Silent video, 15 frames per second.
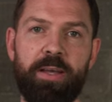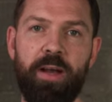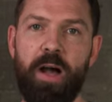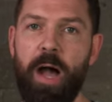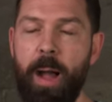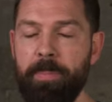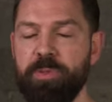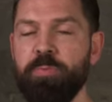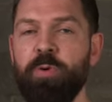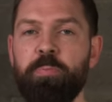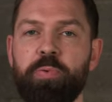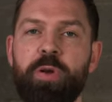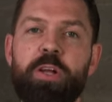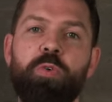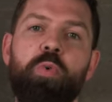optimal
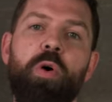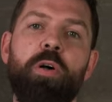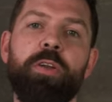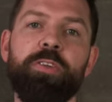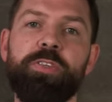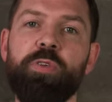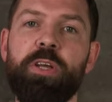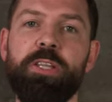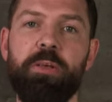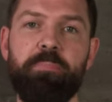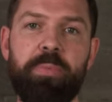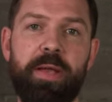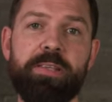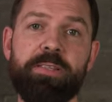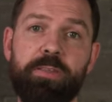print quality so you get the
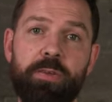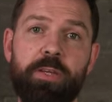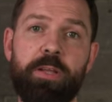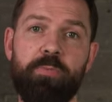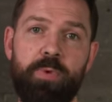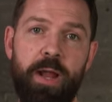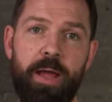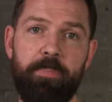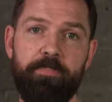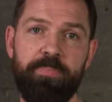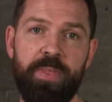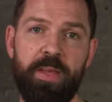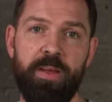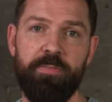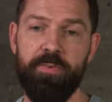best looking wrap.
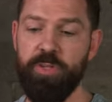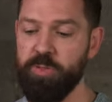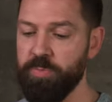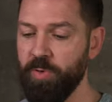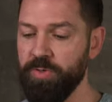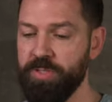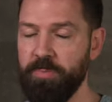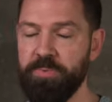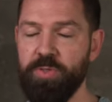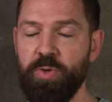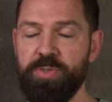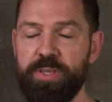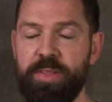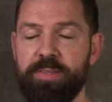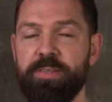For this Pro Tip
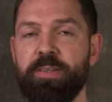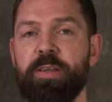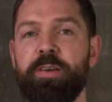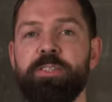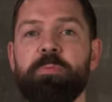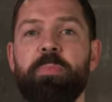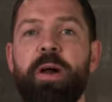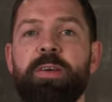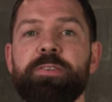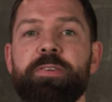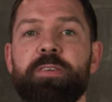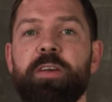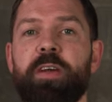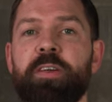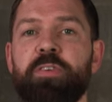Tuesday, that's the
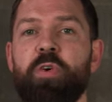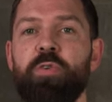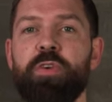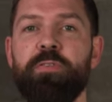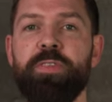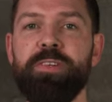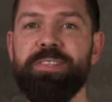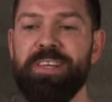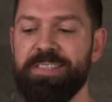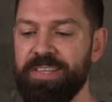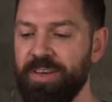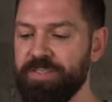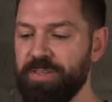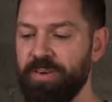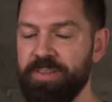customizer and going over the
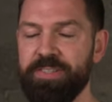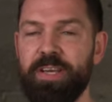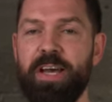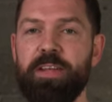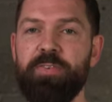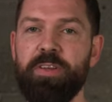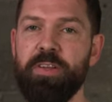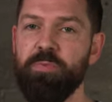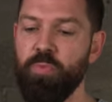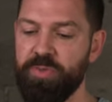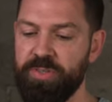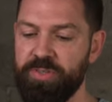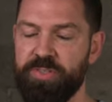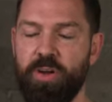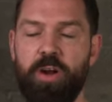details that are inside of it, what
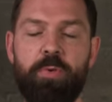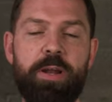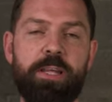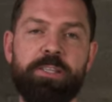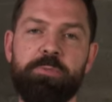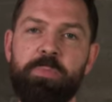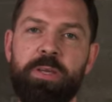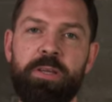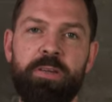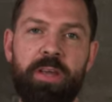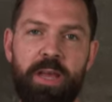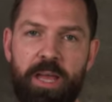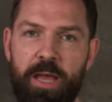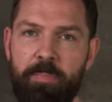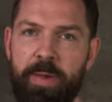the star ratings mean,
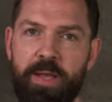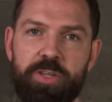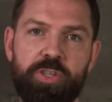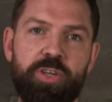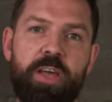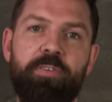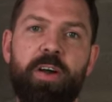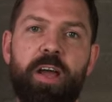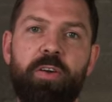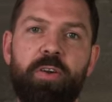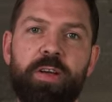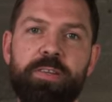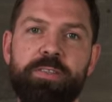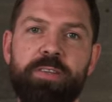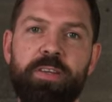and making sure you have high
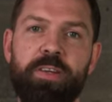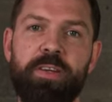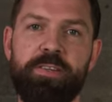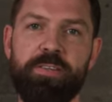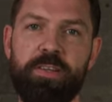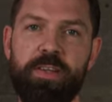res. See you